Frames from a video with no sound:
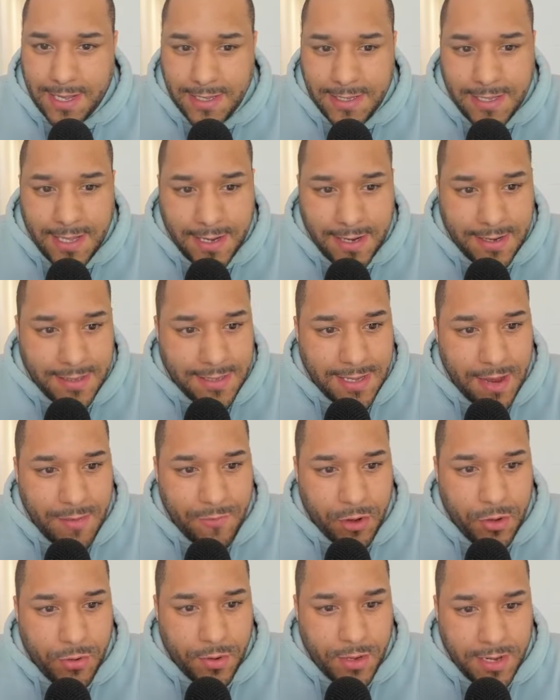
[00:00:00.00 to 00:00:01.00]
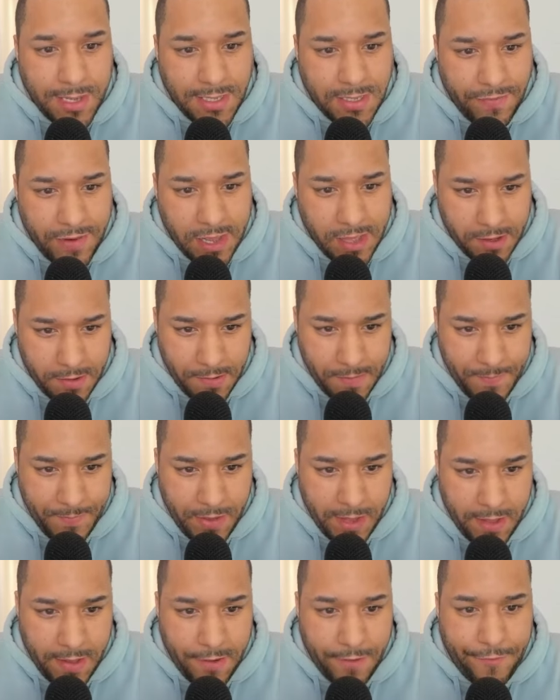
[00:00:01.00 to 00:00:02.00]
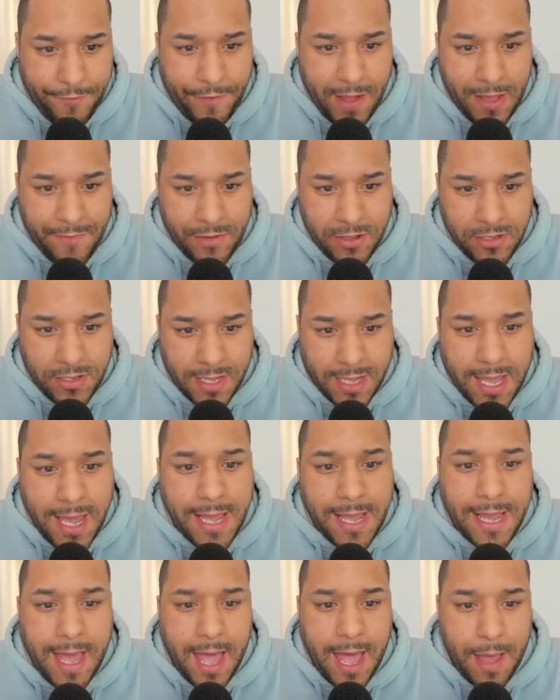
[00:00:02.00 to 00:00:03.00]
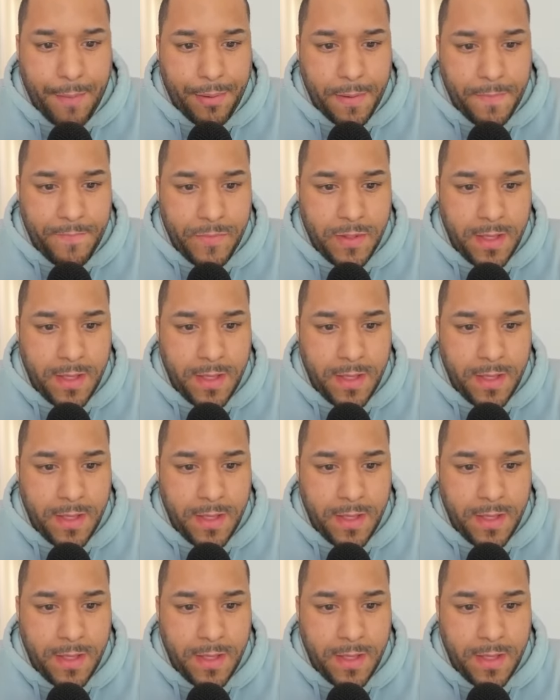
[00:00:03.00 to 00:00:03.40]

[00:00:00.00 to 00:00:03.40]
I said, at the time recording this video, 500k cap.